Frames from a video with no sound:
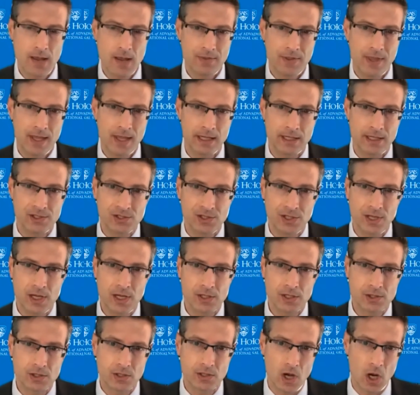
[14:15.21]
that
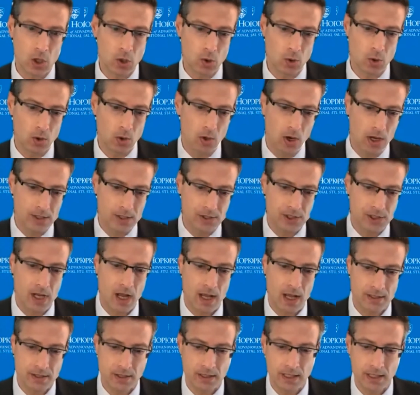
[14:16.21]
exist across
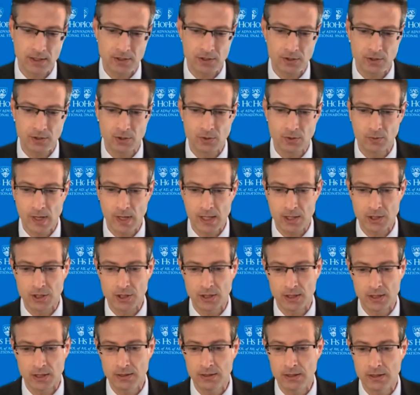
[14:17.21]
continental
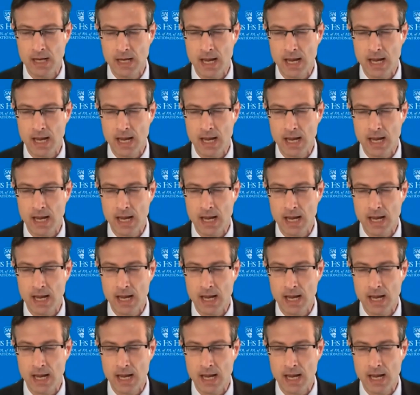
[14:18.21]
Eurasia